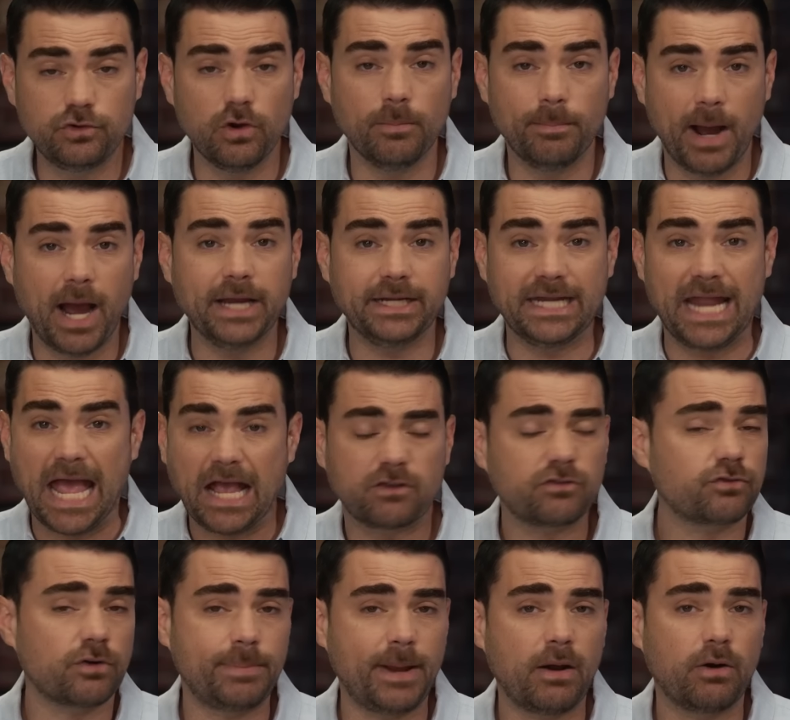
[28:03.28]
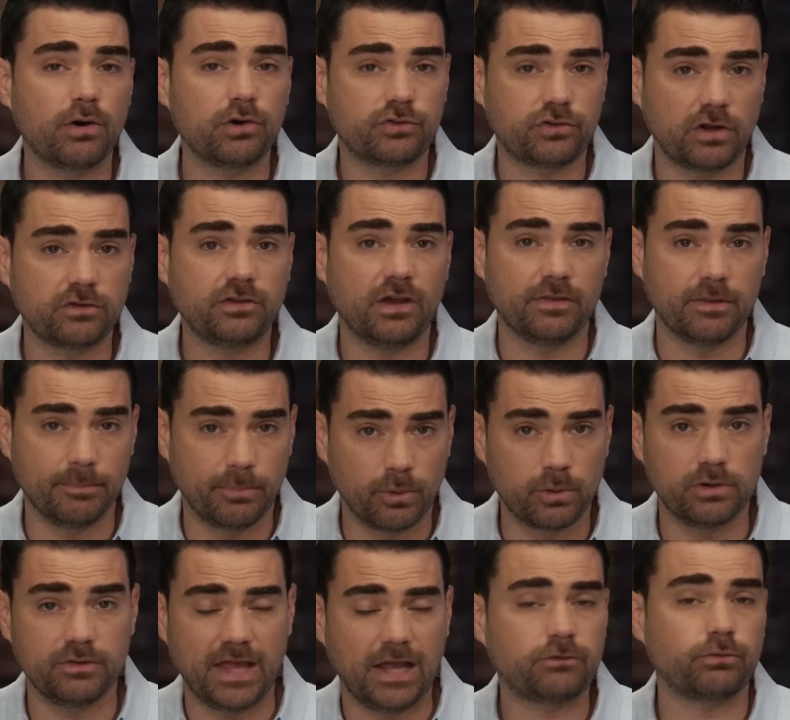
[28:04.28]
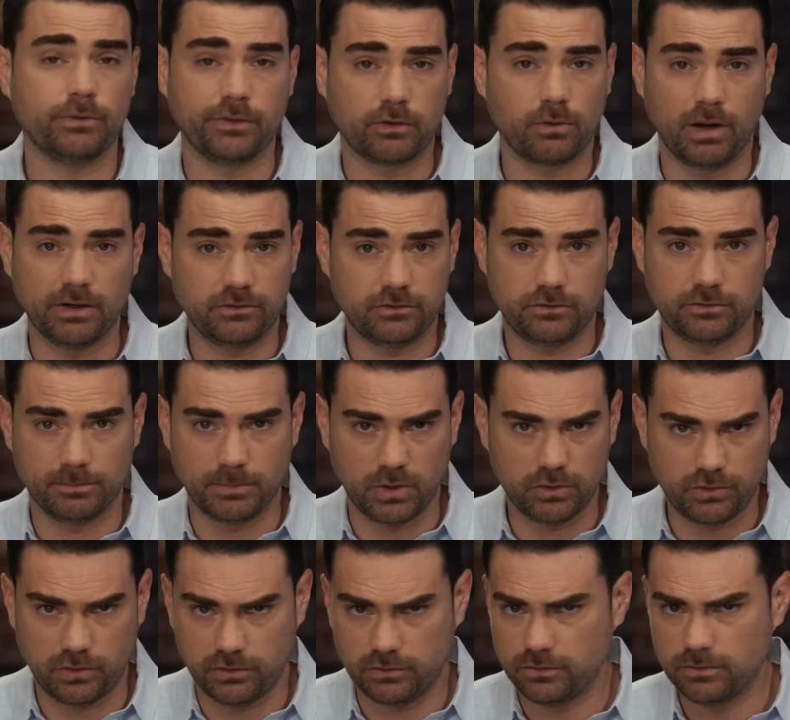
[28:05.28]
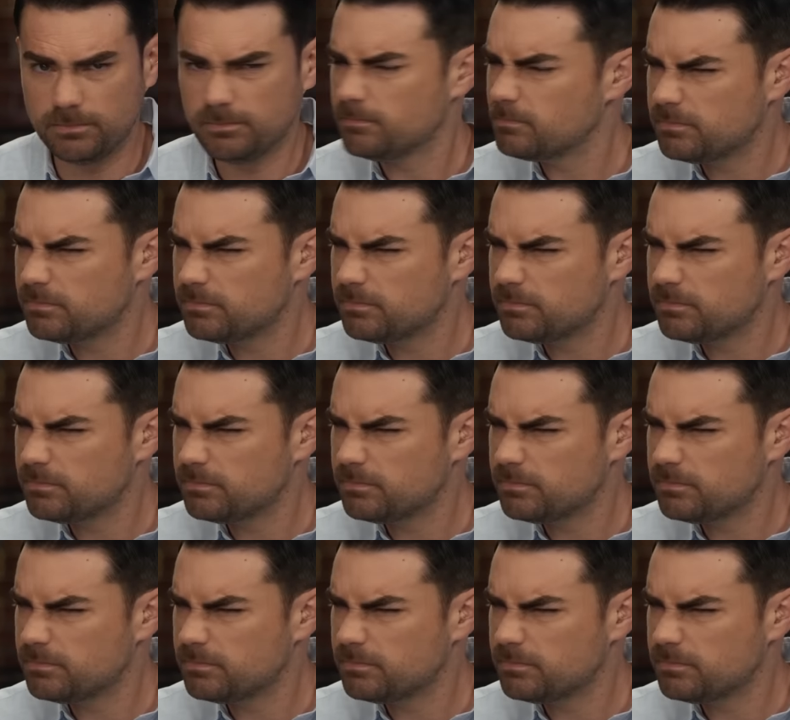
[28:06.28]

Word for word: Joe Biden extra power to shut down the border, that's when the crisis emerges.